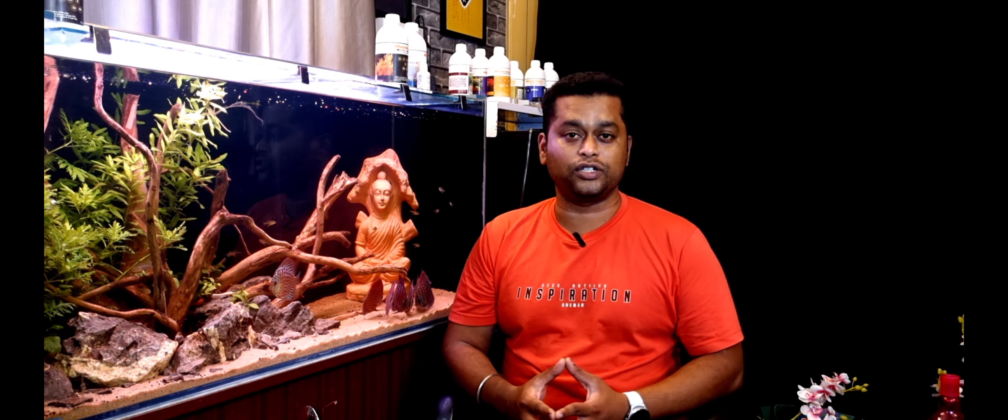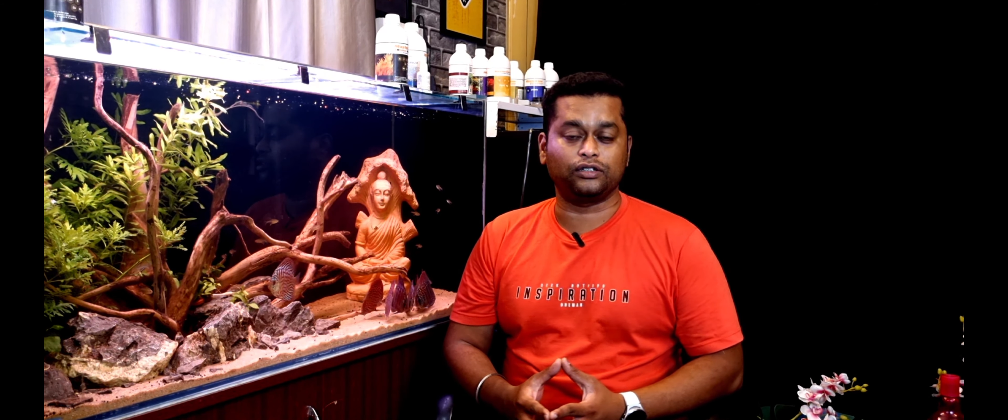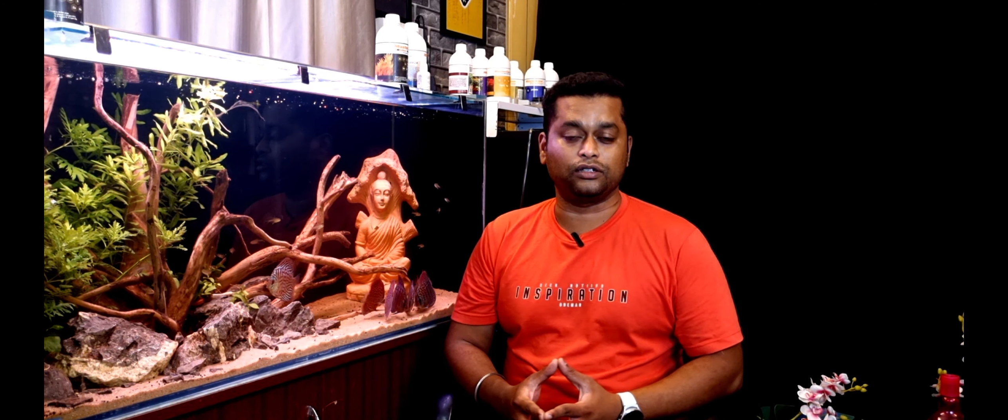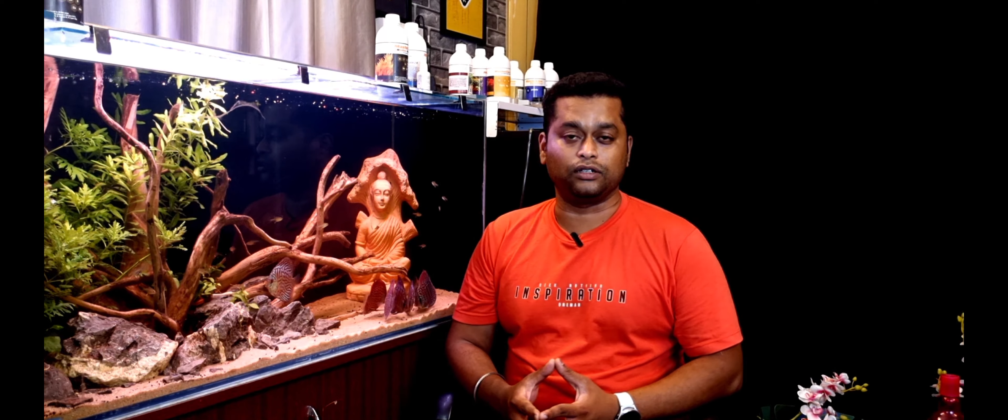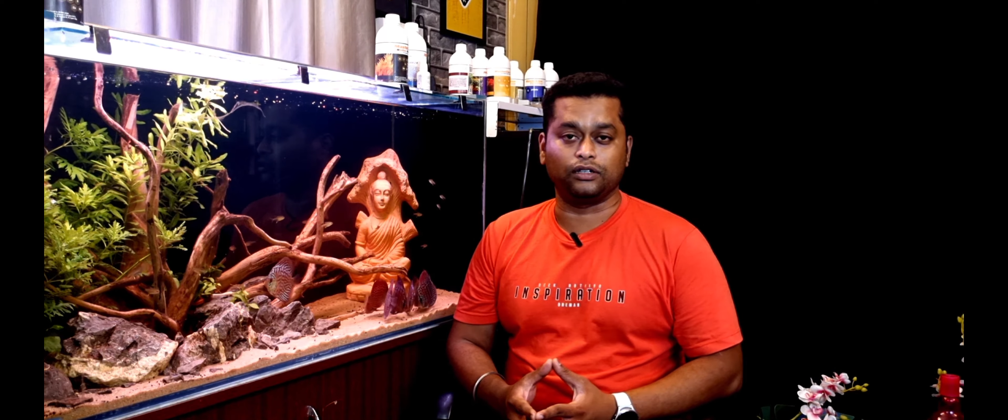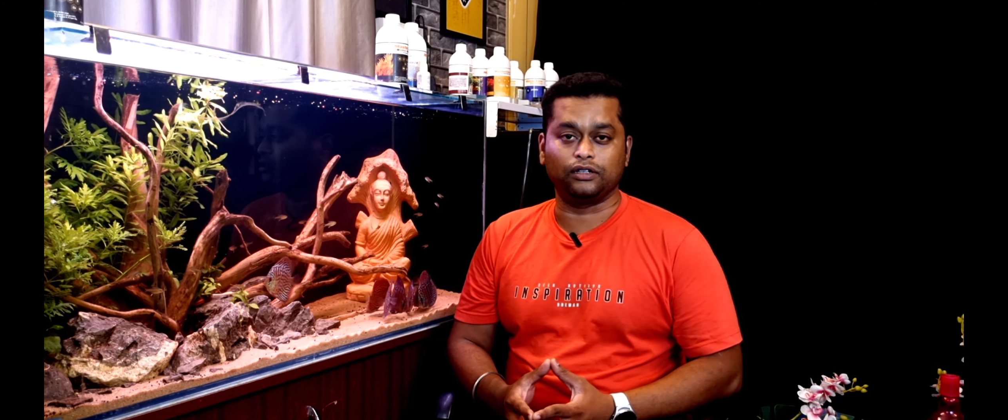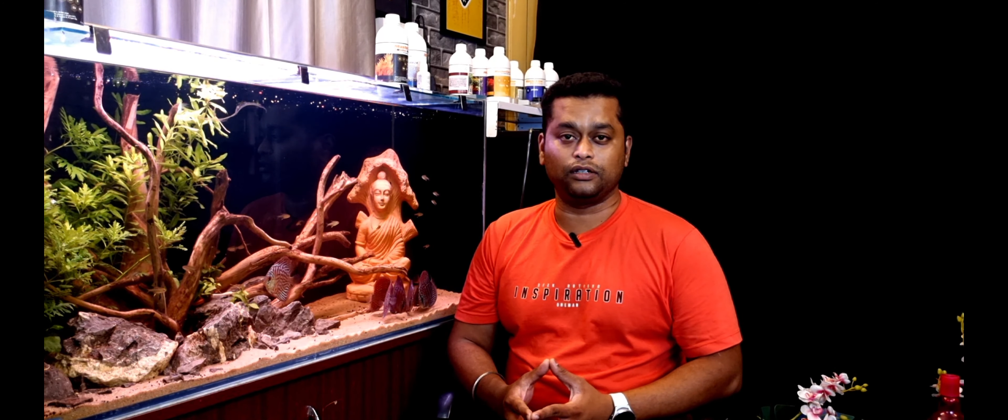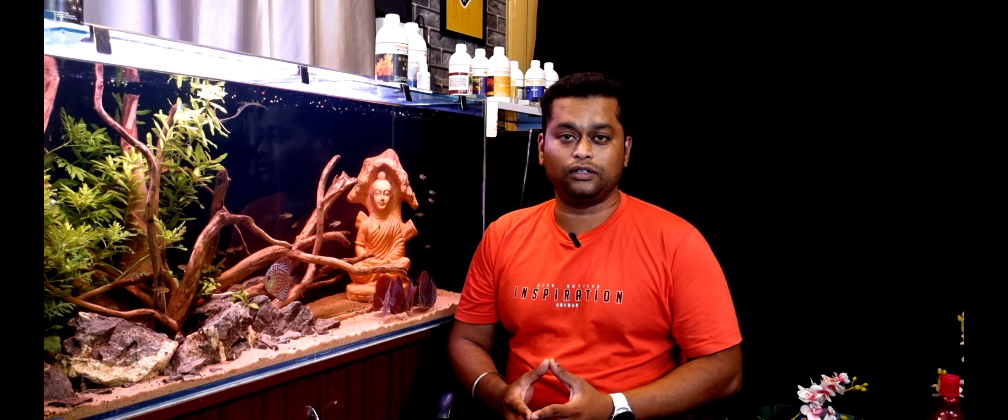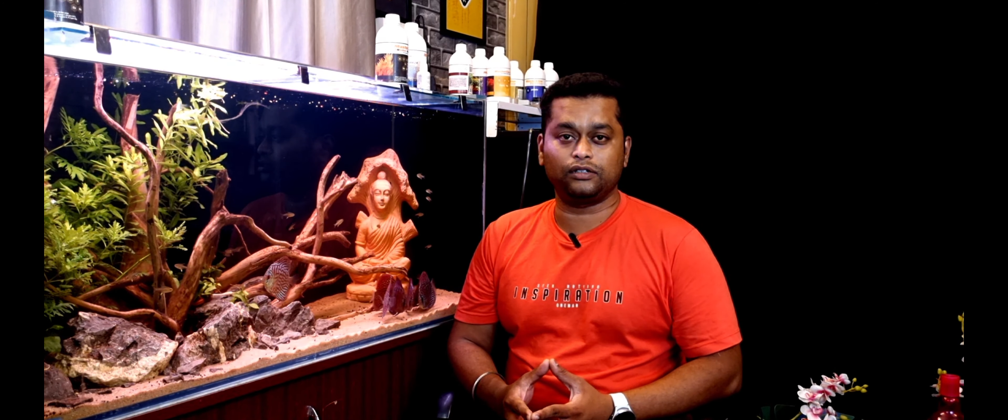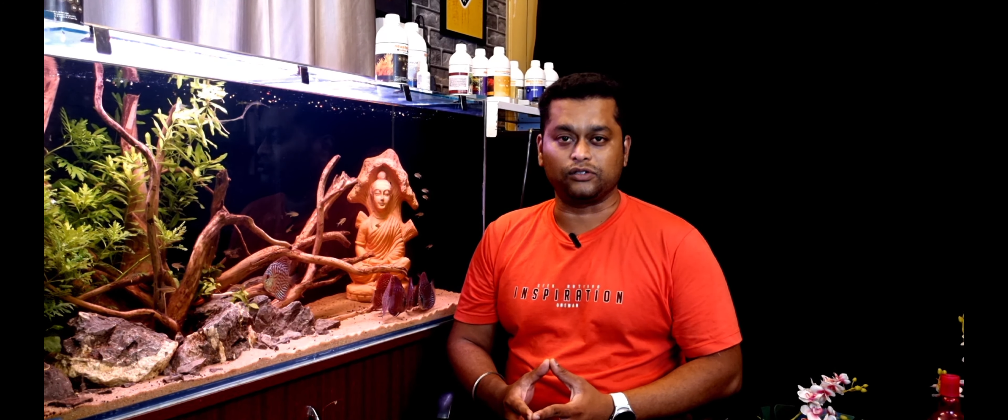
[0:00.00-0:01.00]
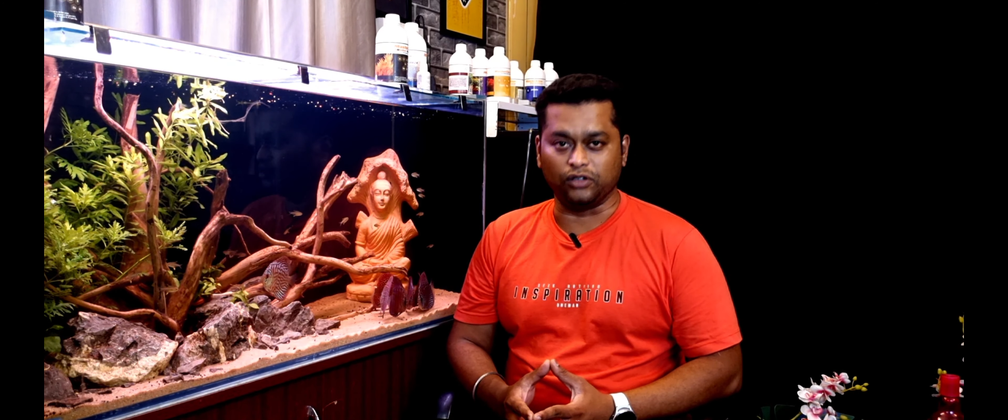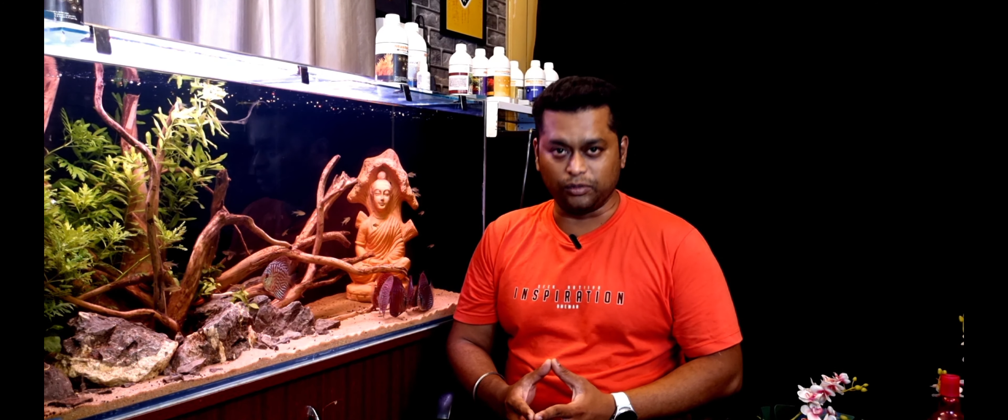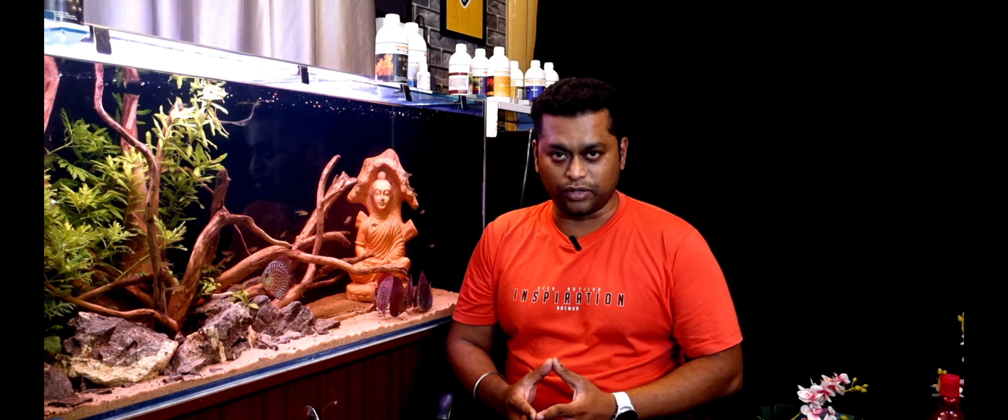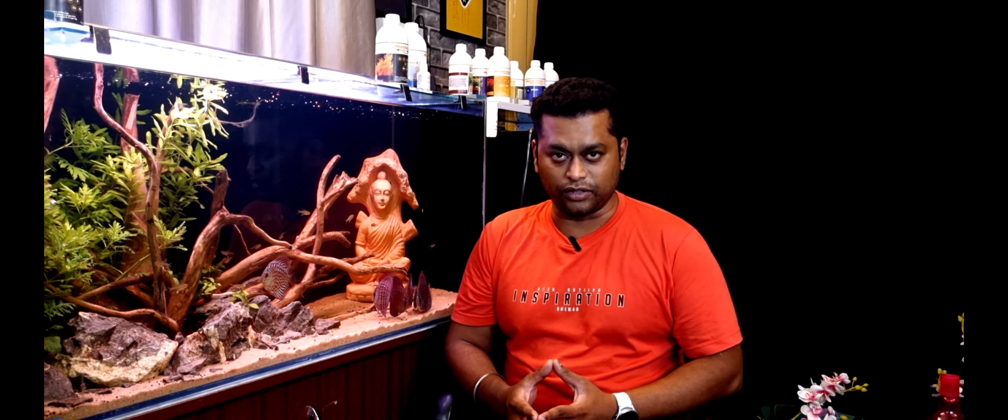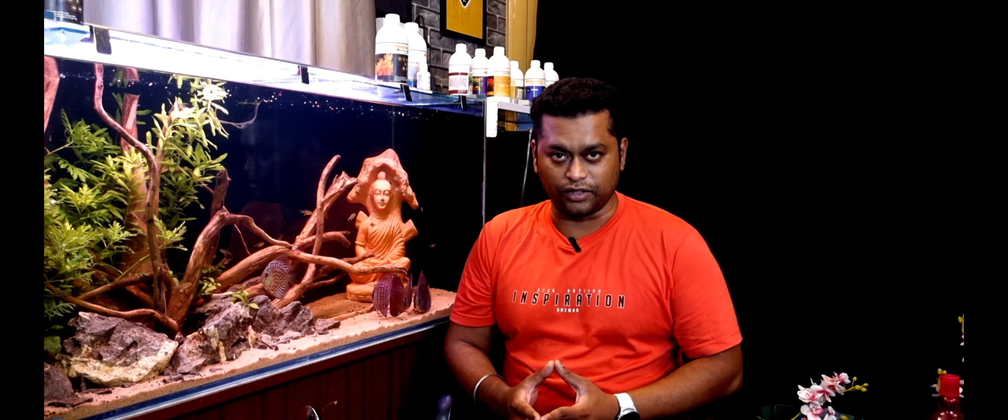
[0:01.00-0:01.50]
vishayatha
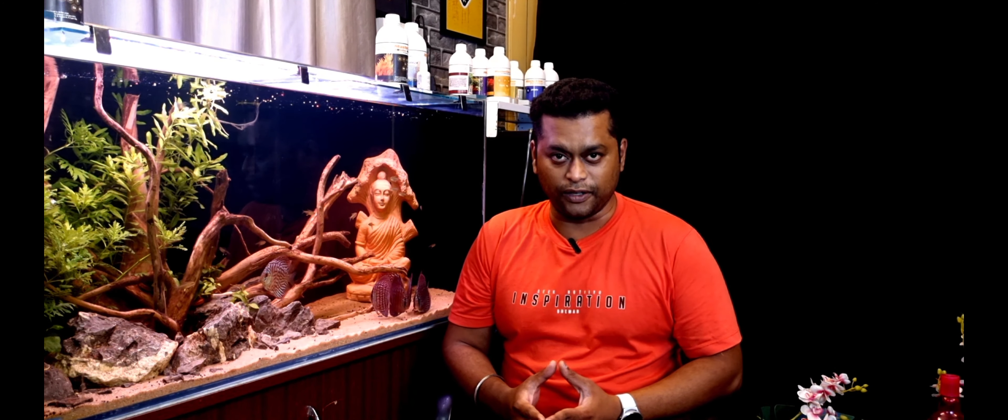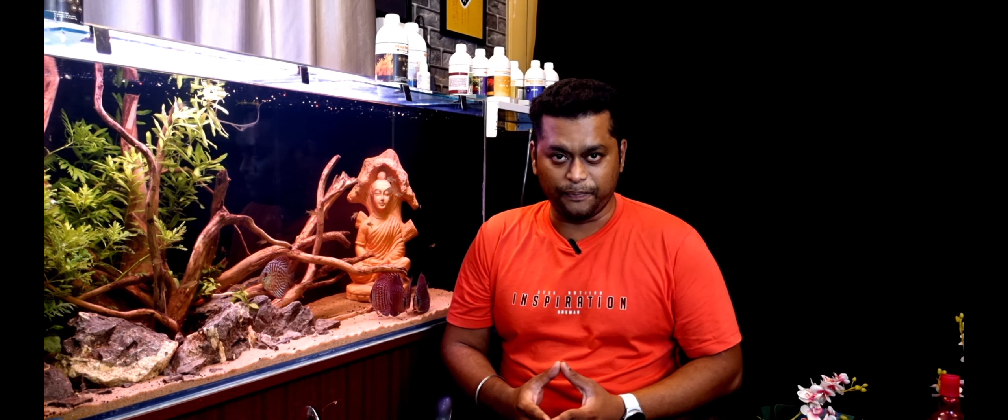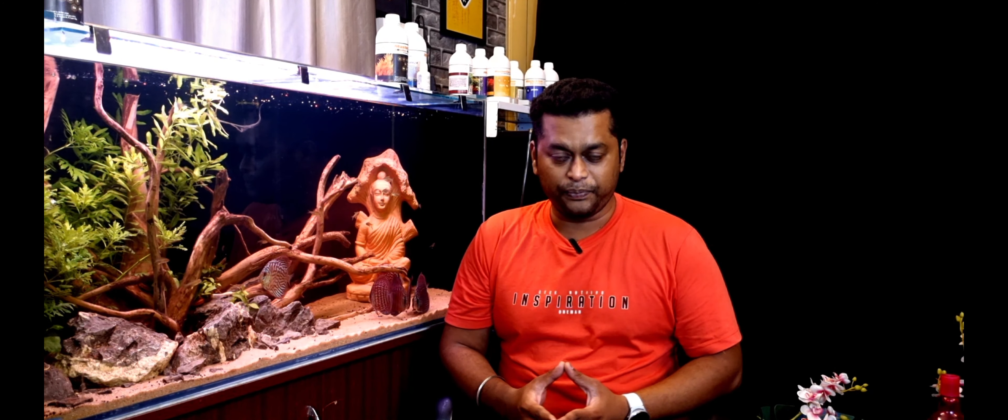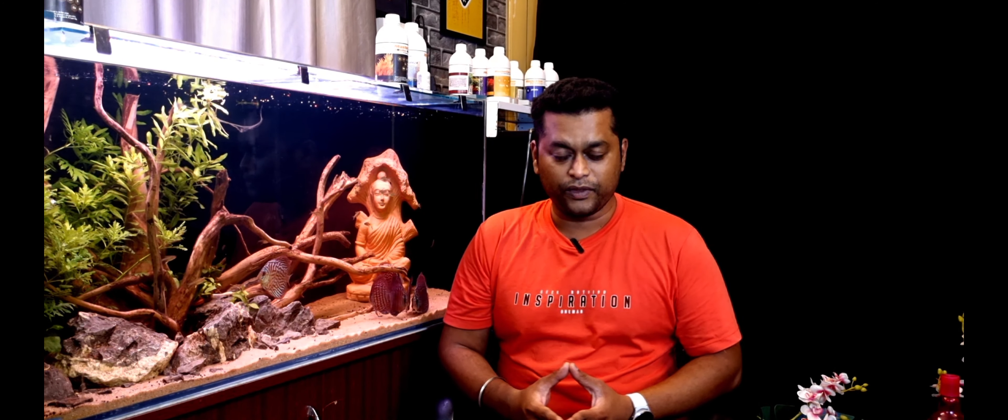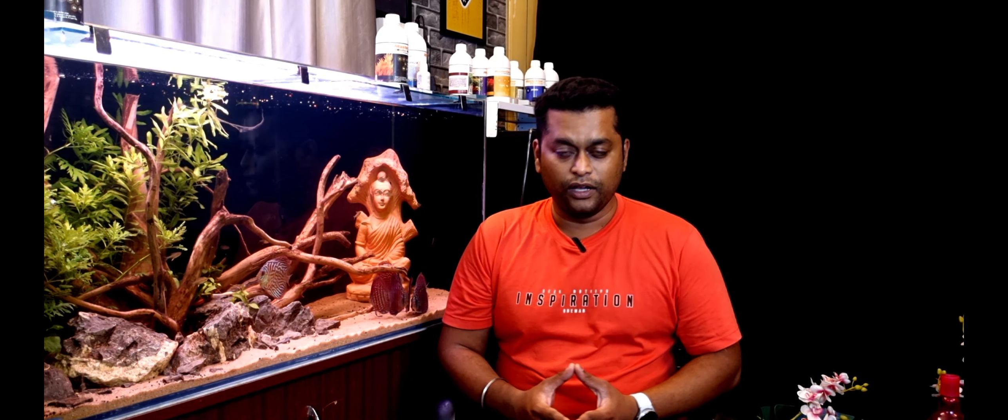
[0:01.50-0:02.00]
solla maranduten.